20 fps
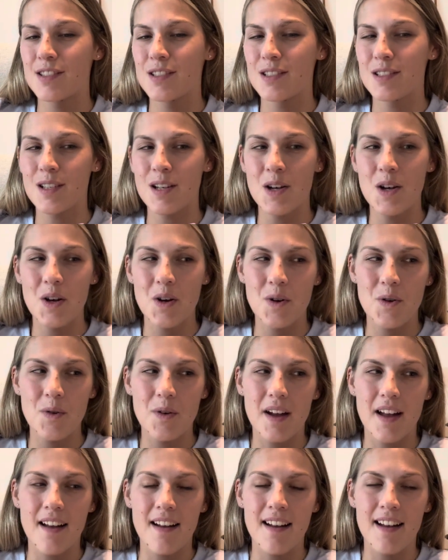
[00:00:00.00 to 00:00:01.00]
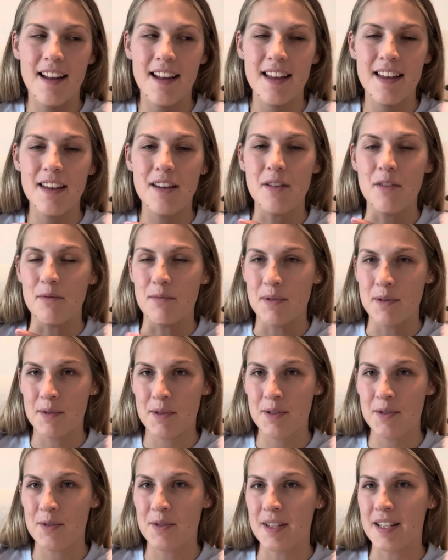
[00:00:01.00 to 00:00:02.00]
So I hope you
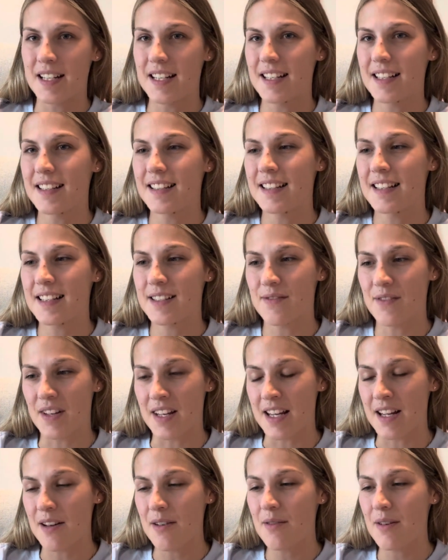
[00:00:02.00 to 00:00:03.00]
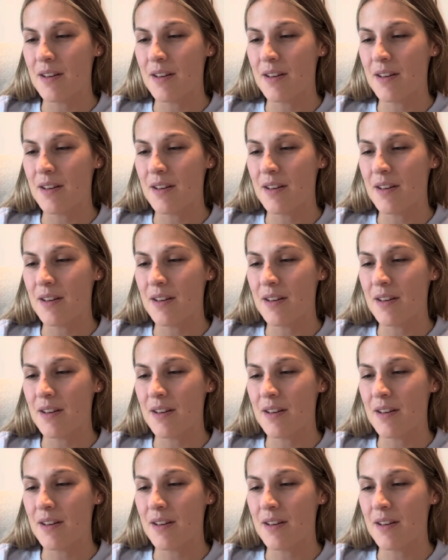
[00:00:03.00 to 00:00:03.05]
enjoyed this video.